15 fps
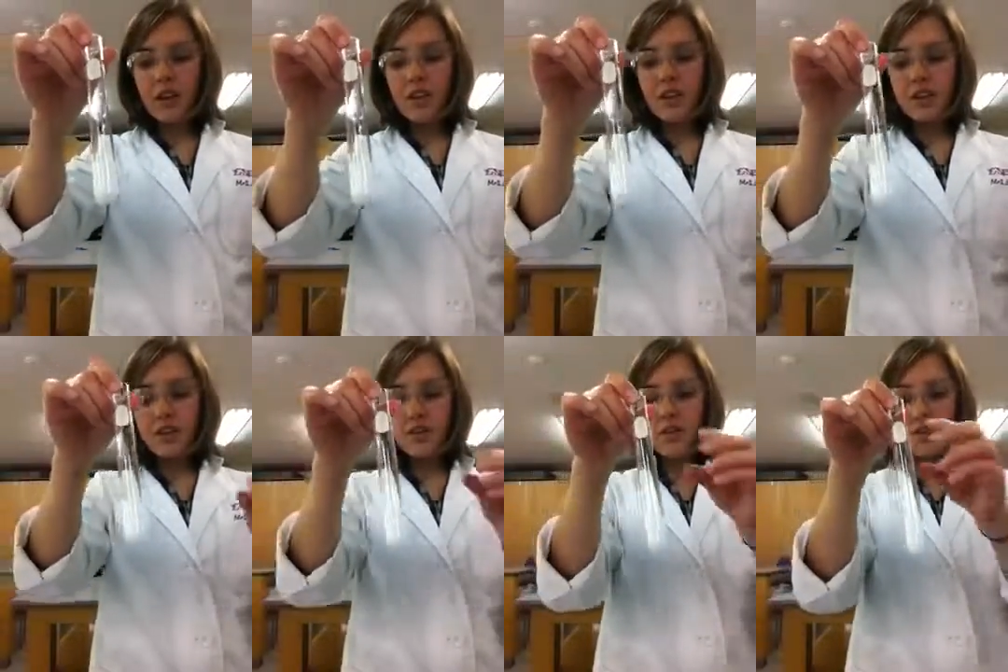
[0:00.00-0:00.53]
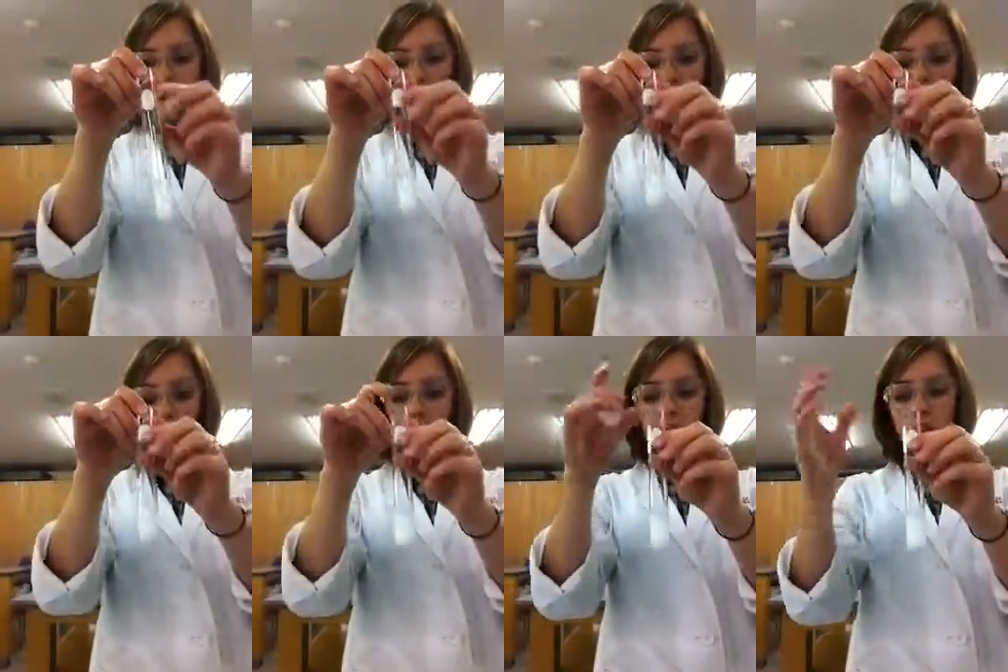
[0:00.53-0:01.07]
The difference
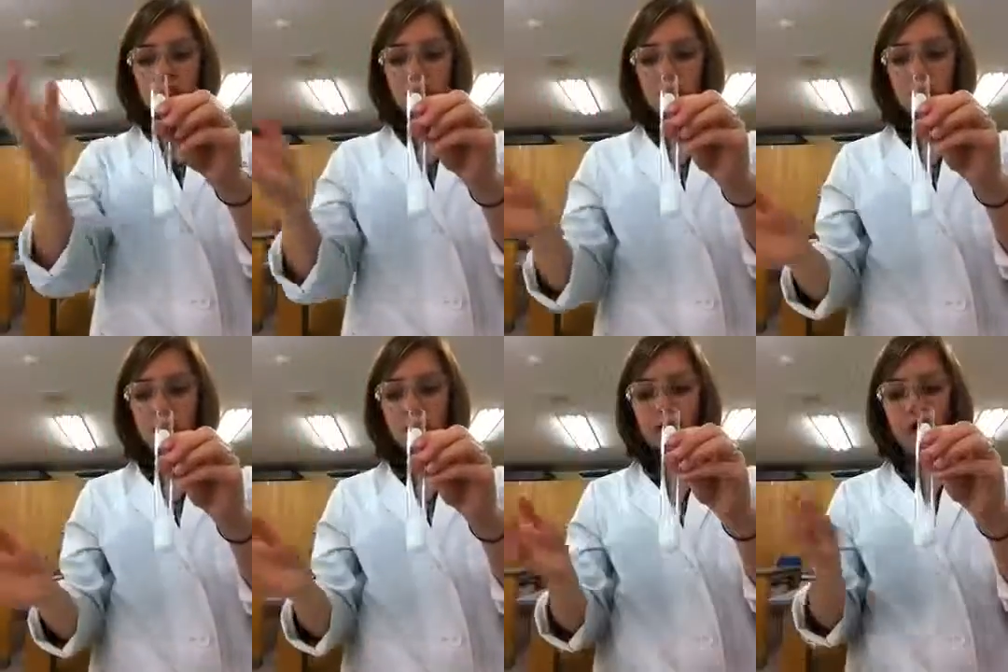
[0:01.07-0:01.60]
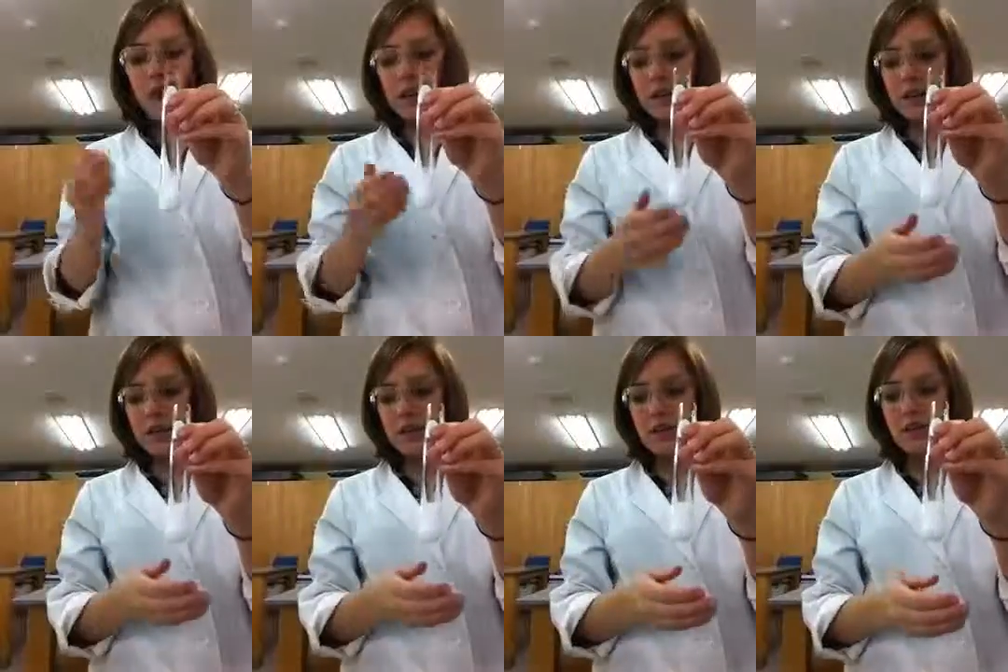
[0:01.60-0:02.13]
between chloride
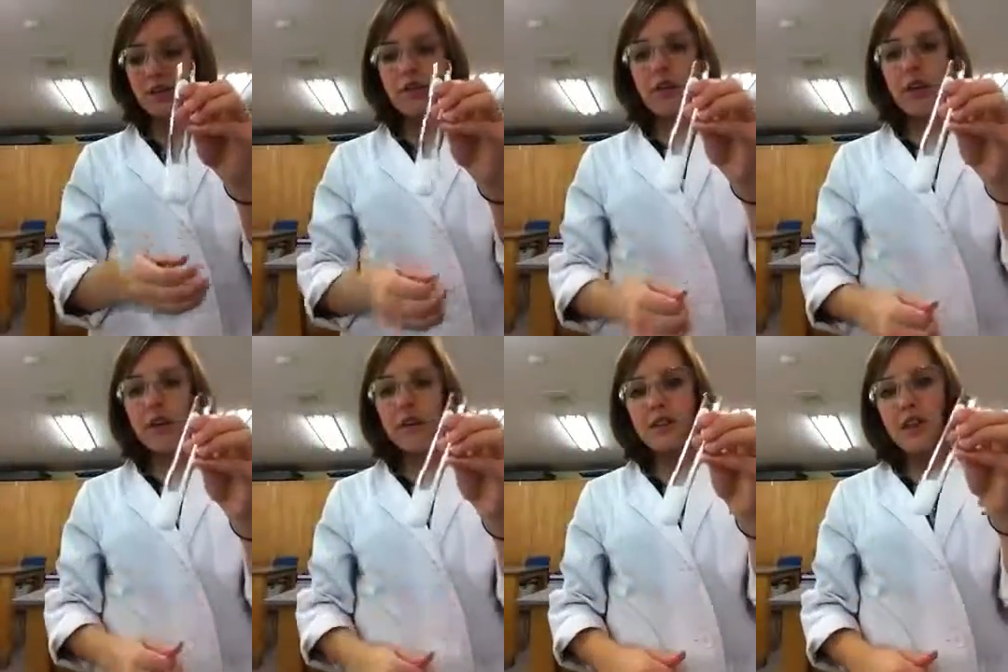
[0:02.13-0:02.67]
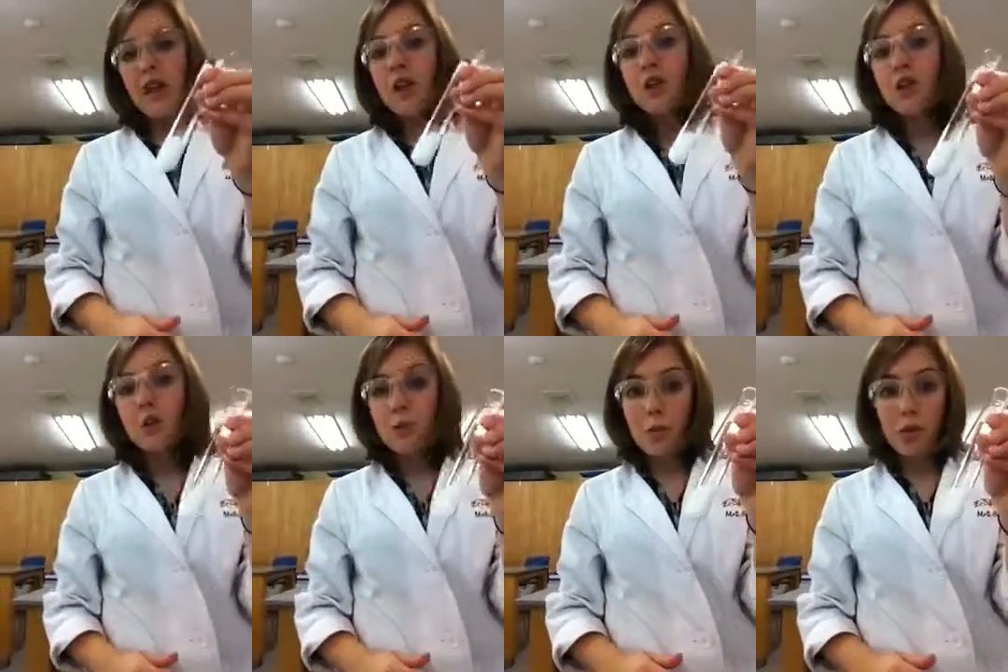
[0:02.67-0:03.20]
and sulfate,
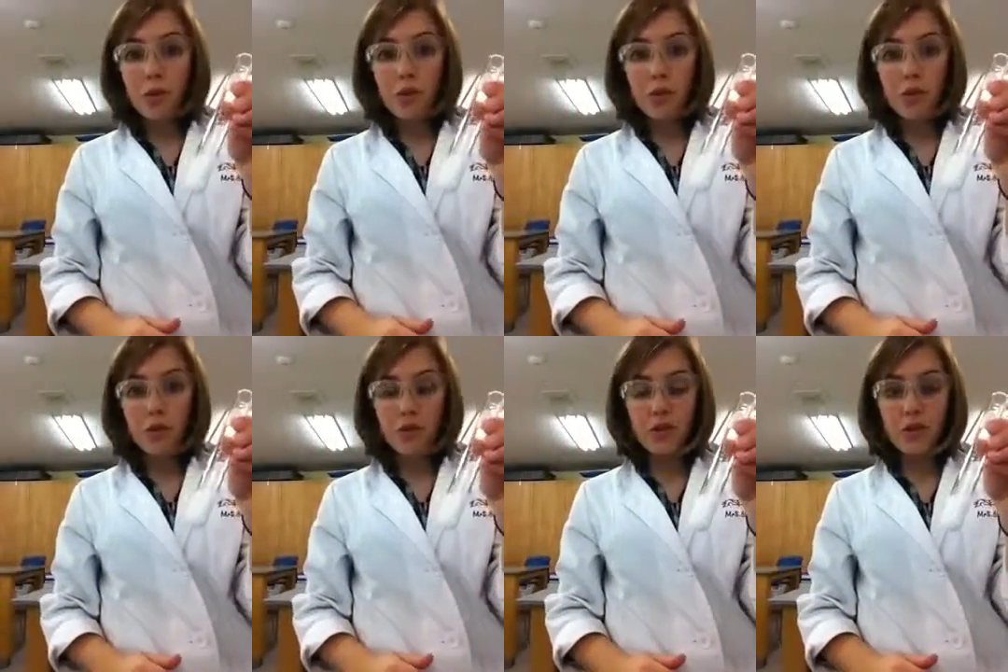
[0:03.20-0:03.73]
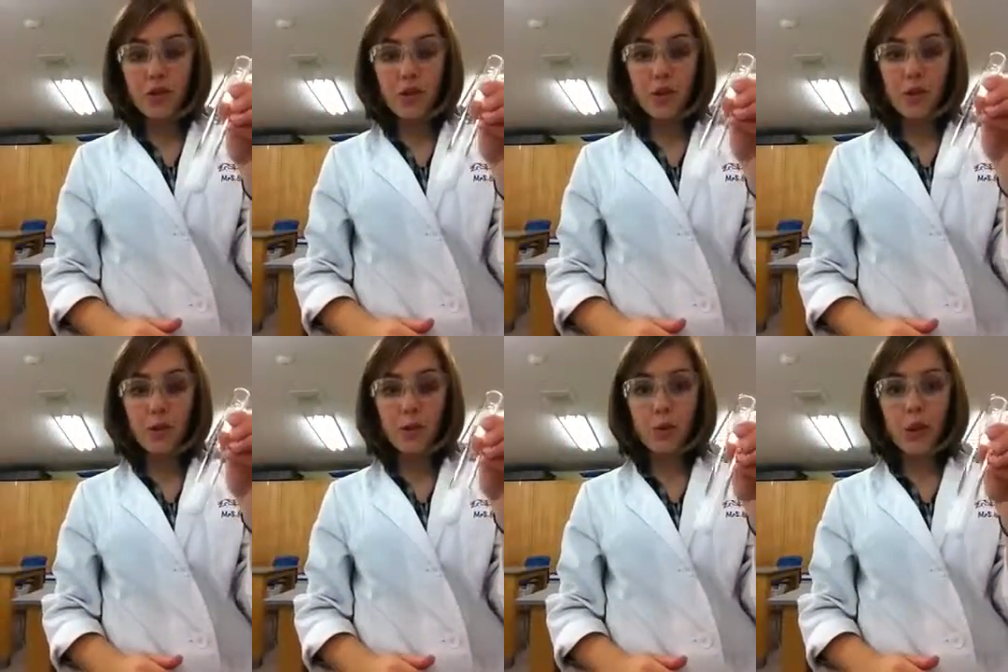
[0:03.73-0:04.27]
they're both
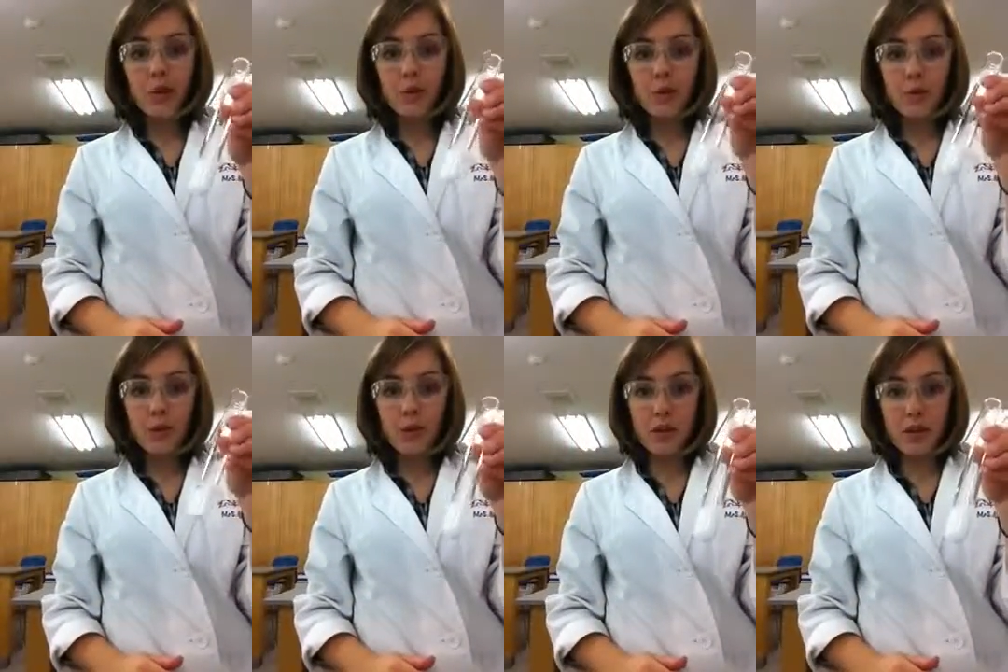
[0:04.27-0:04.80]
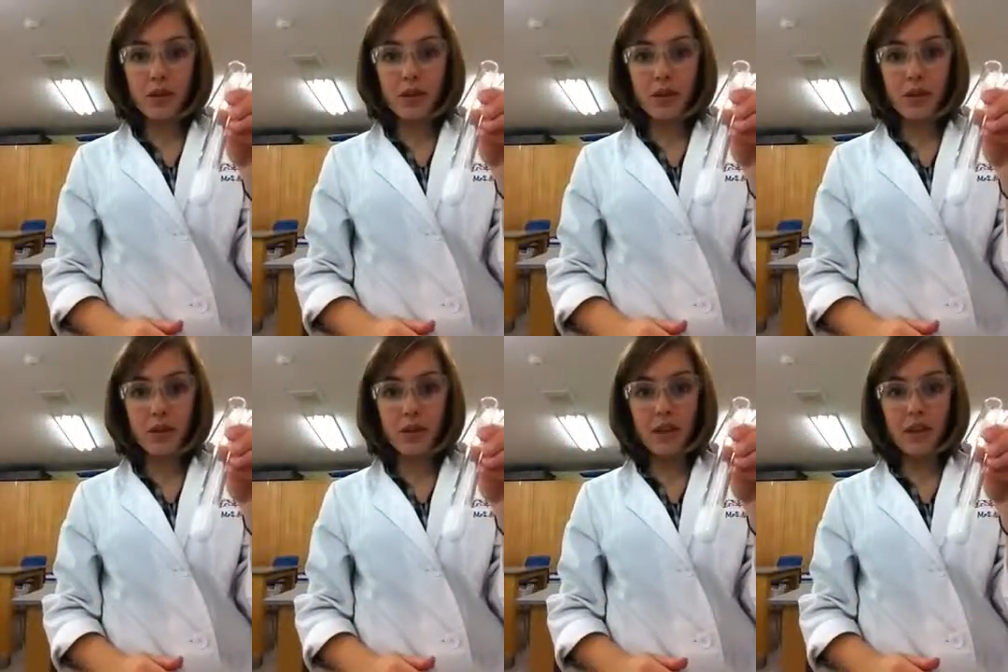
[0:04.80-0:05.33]
producing white
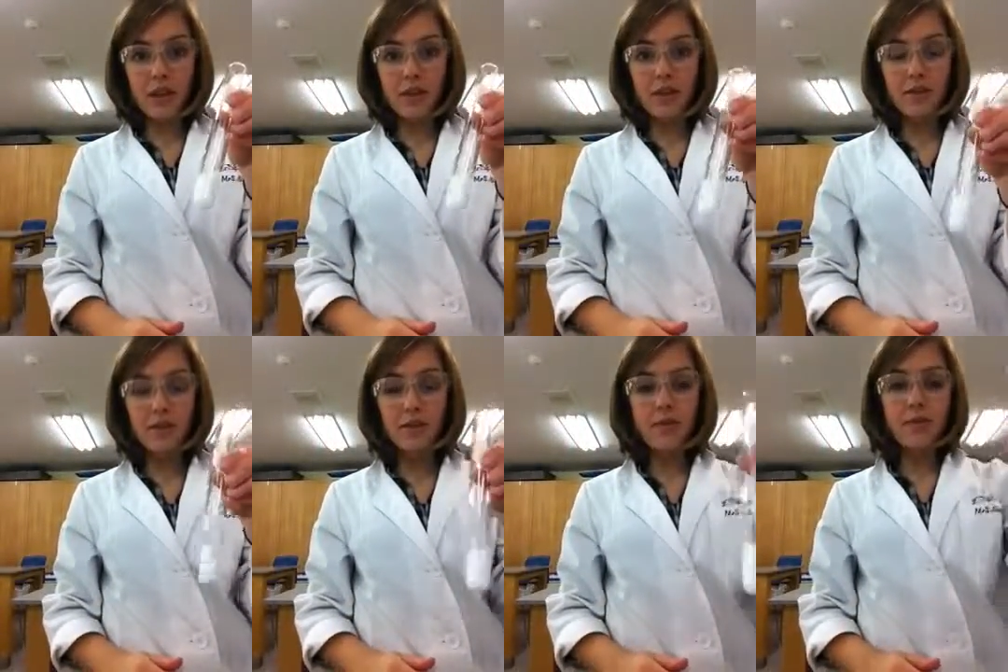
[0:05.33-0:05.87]
precipitates.